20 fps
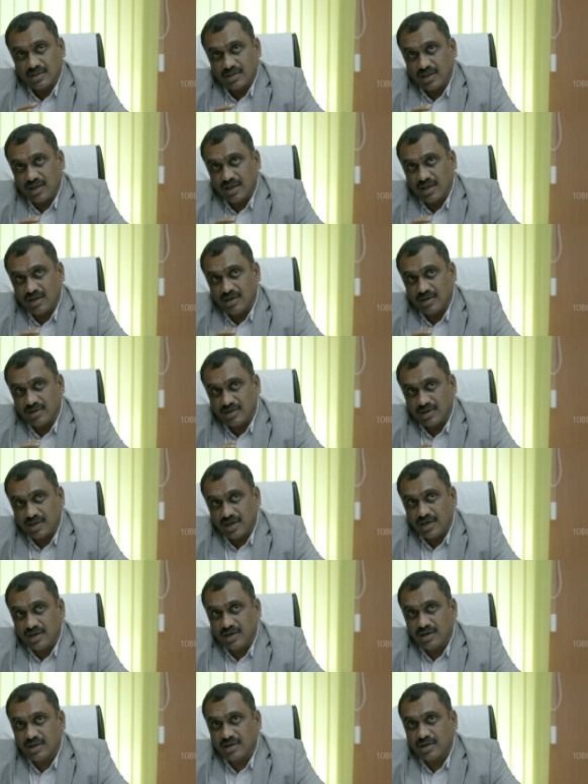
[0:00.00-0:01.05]
the
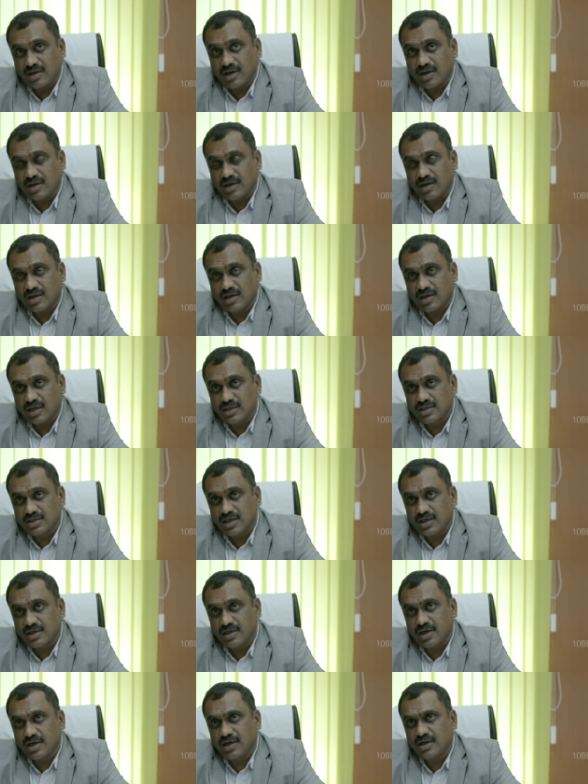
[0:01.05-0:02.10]
treat uh,
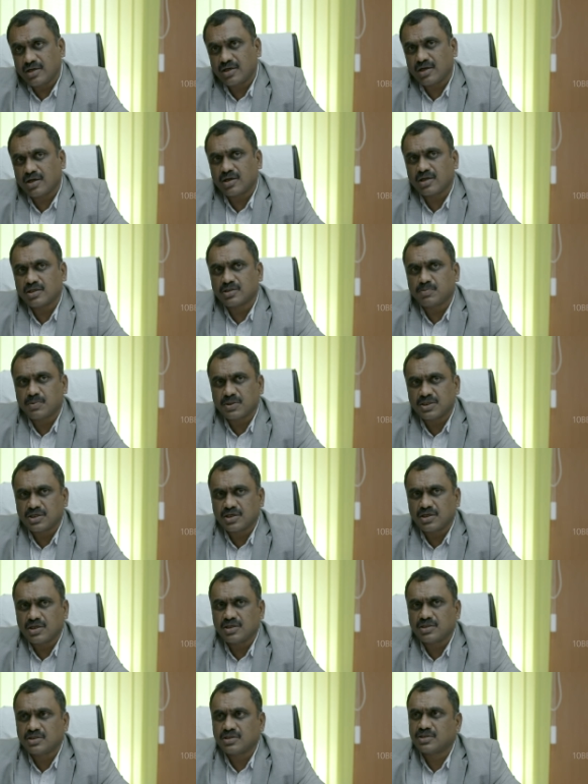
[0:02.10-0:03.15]
consultant or a
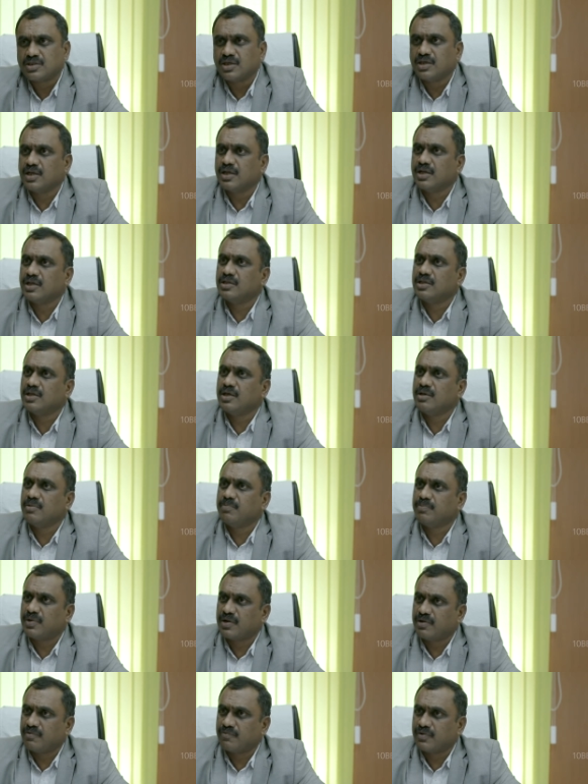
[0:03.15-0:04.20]
specialist sitting in the
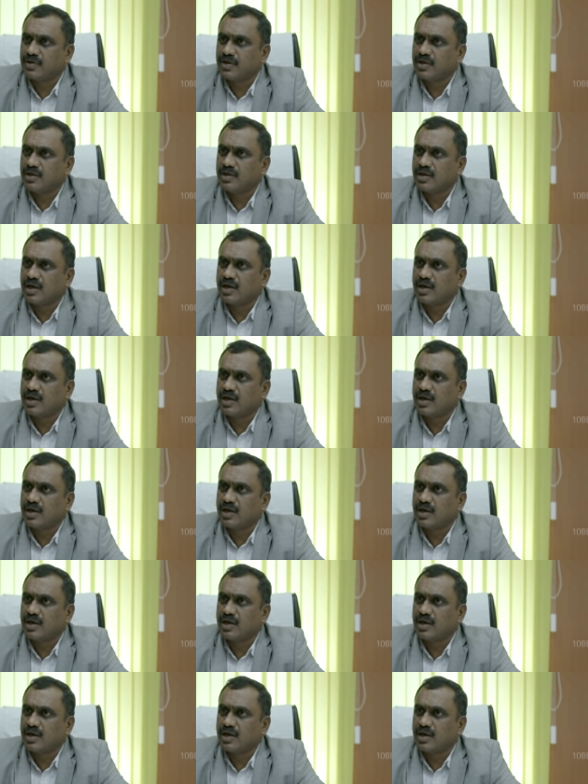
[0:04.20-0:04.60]
periphery,